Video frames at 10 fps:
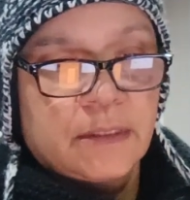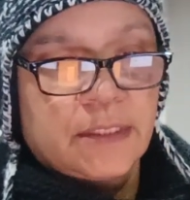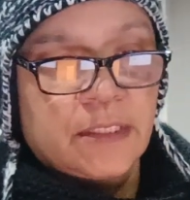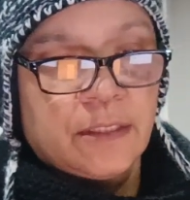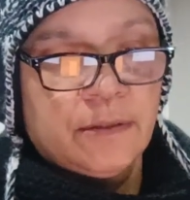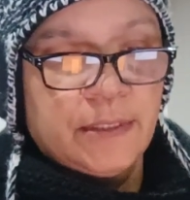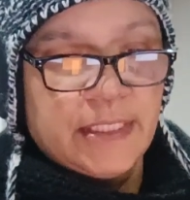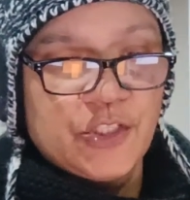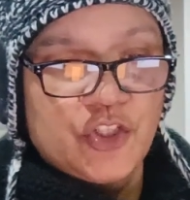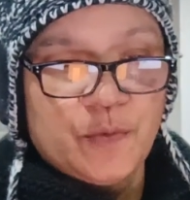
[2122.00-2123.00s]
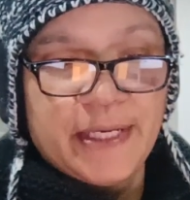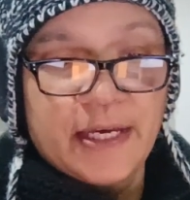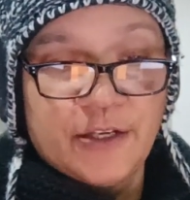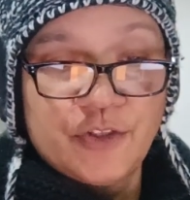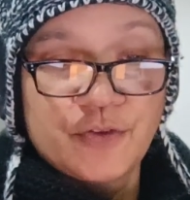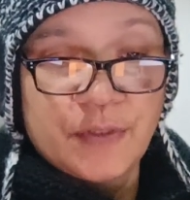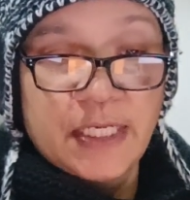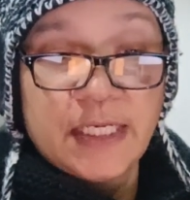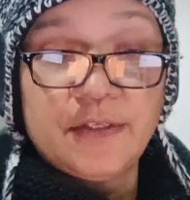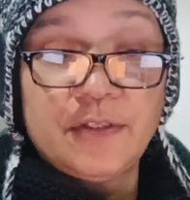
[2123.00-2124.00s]
So issuing
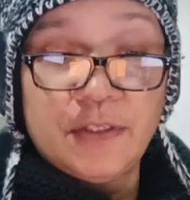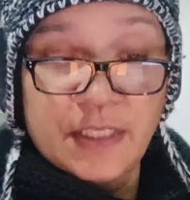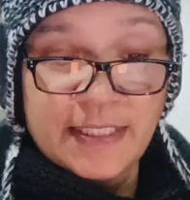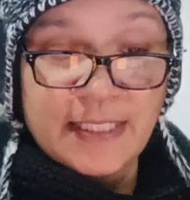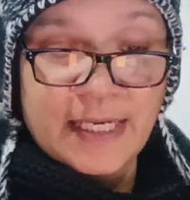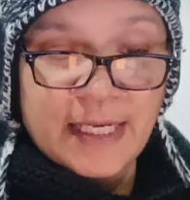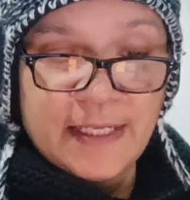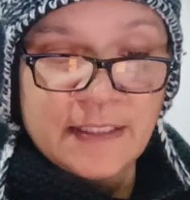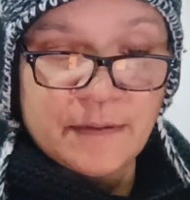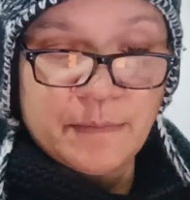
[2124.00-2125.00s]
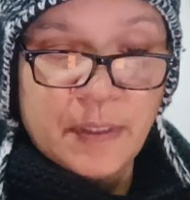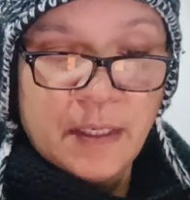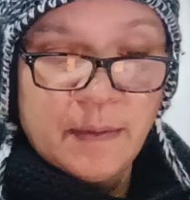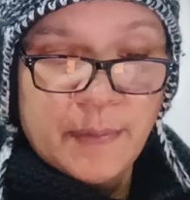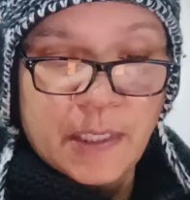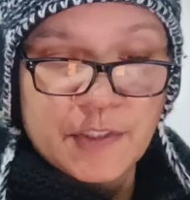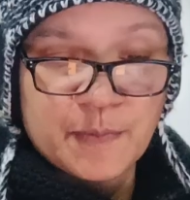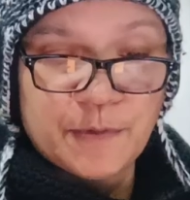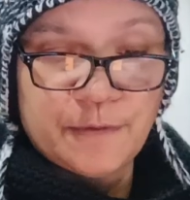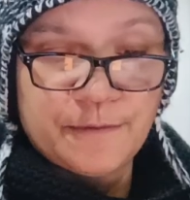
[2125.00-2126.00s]
country, United Kingdom,
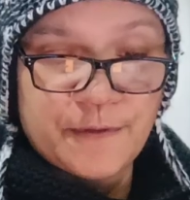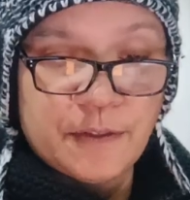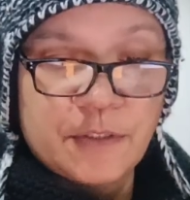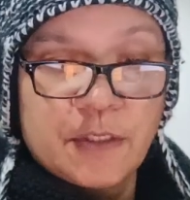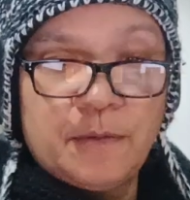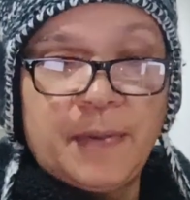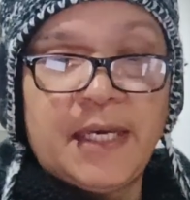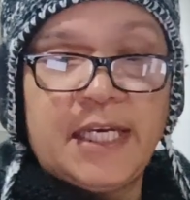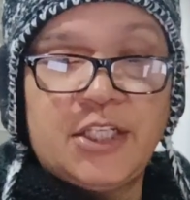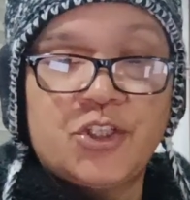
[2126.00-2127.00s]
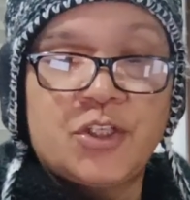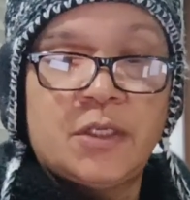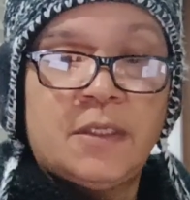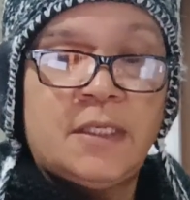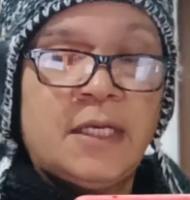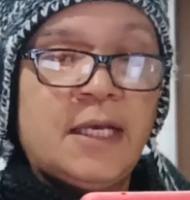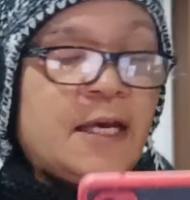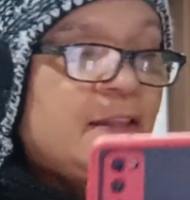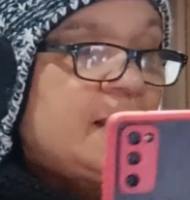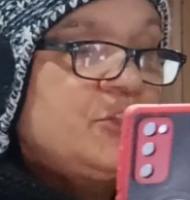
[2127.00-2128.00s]
passport photo page.
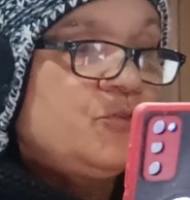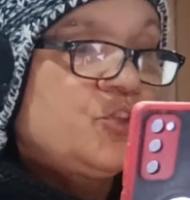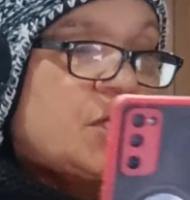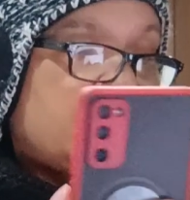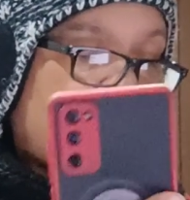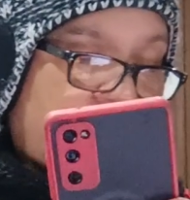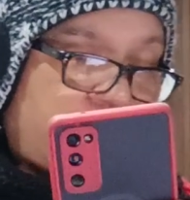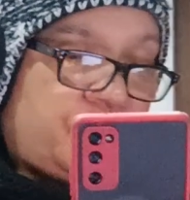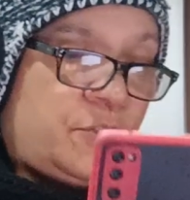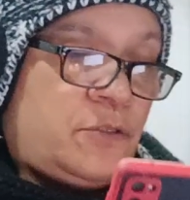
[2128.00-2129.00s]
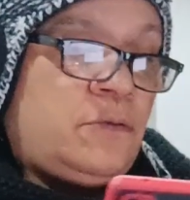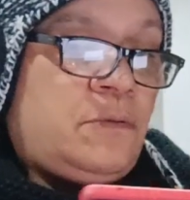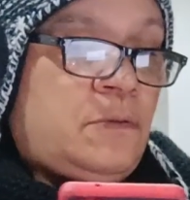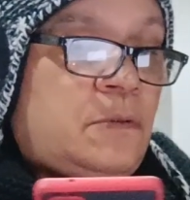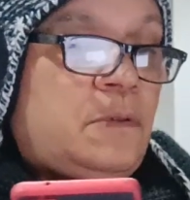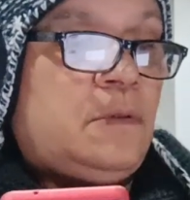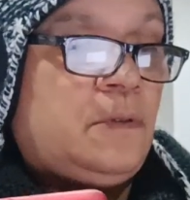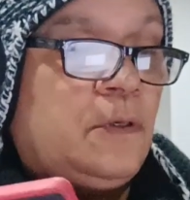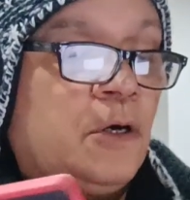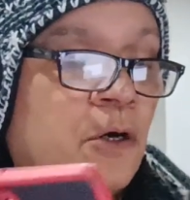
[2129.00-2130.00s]
And then you just have to
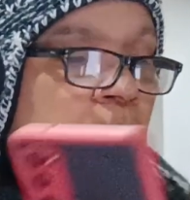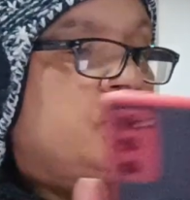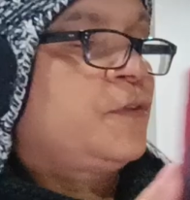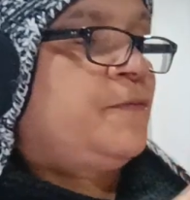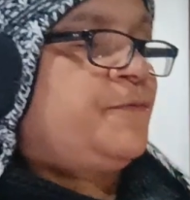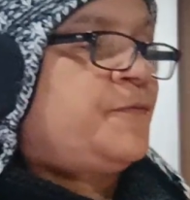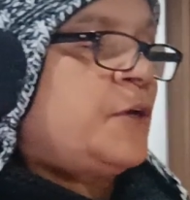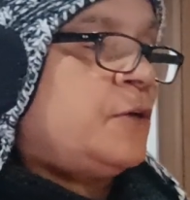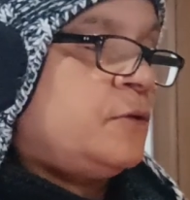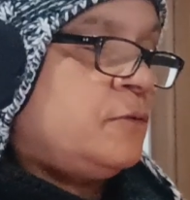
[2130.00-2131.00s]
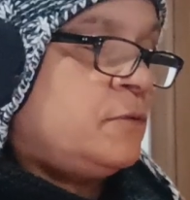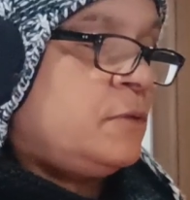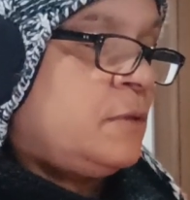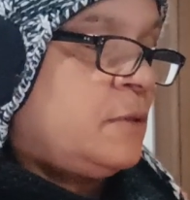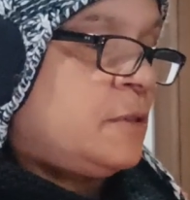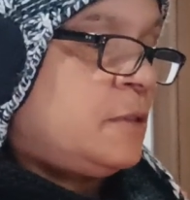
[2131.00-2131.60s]
hold the phone.